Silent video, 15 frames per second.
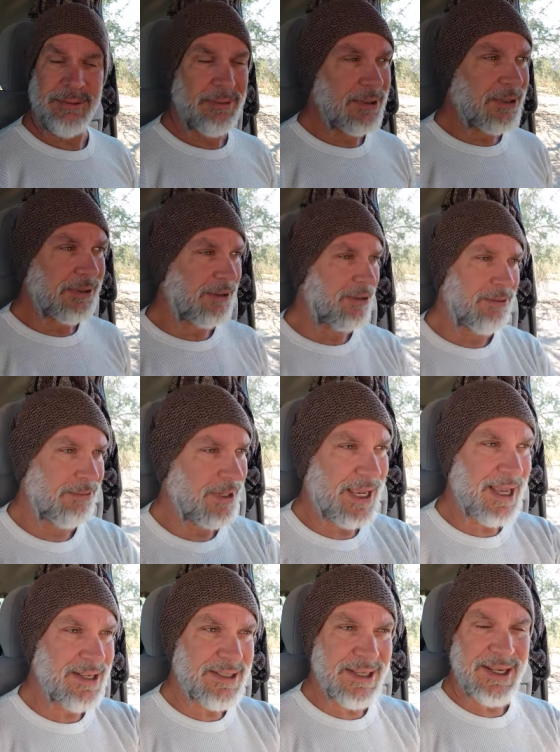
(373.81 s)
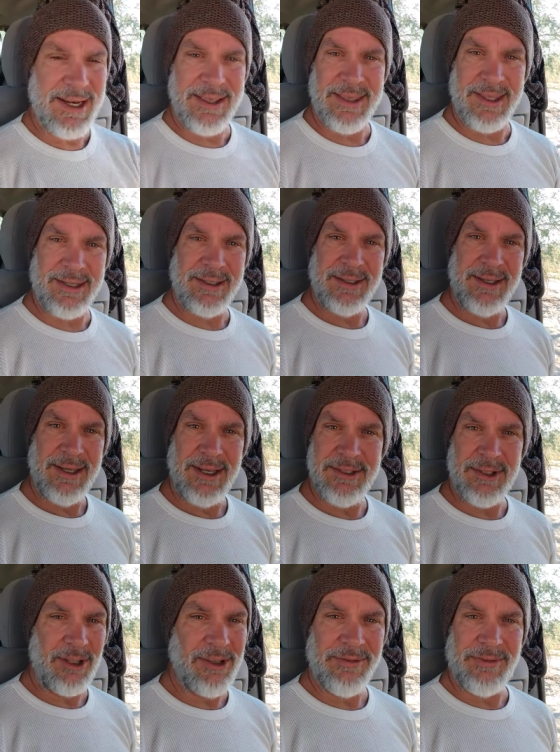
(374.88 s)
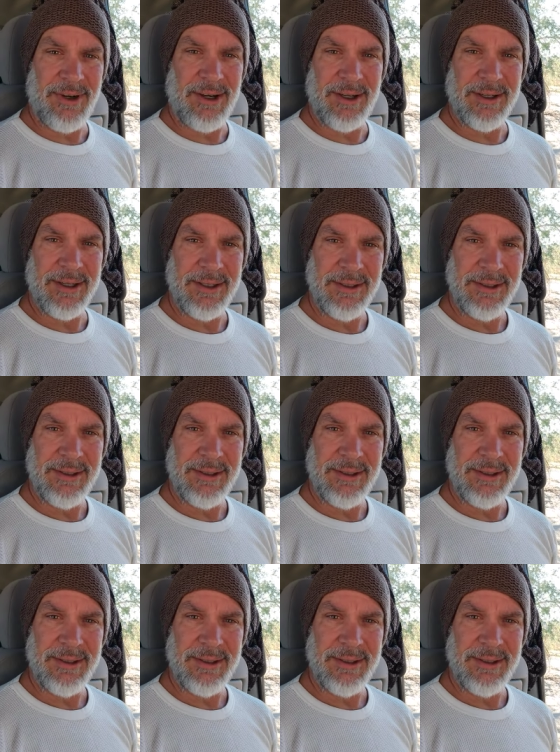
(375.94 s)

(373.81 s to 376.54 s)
We don't know. We can't see anything. It's all a fog.